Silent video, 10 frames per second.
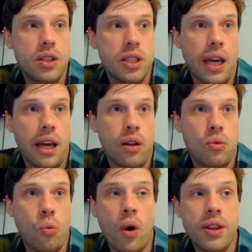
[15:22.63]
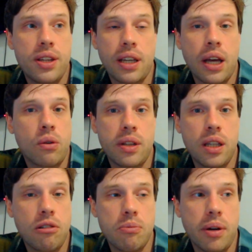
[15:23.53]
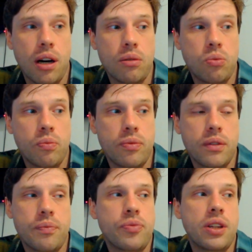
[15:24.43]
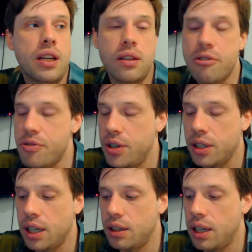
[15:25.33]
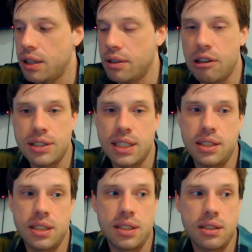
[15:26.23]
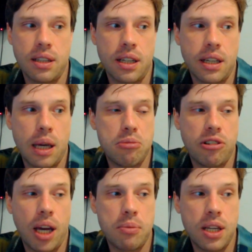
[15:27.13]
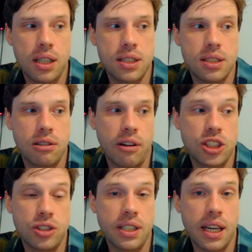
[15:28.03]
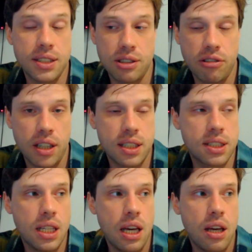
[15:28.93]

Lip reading: And one thing I don't hear about, yet another thing that like narcissists like Abraham Hicks, or I should say Esther Hicks,